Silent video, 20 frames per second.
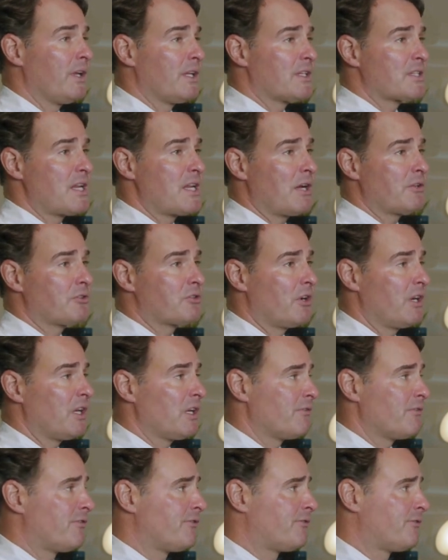It's now
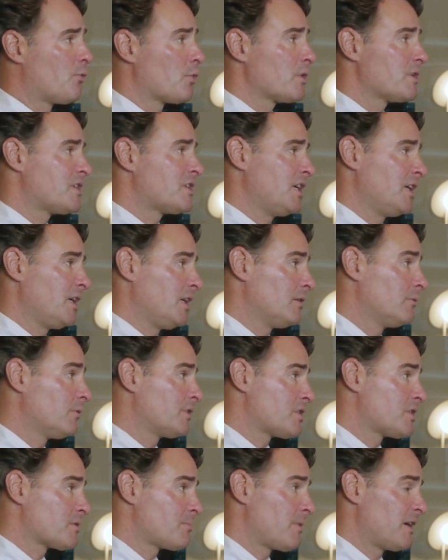trading at 14,
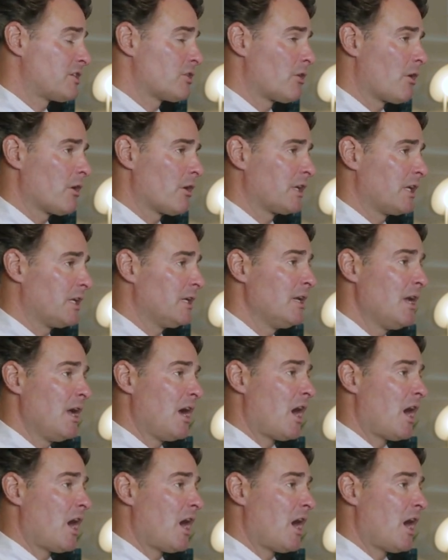which is my target.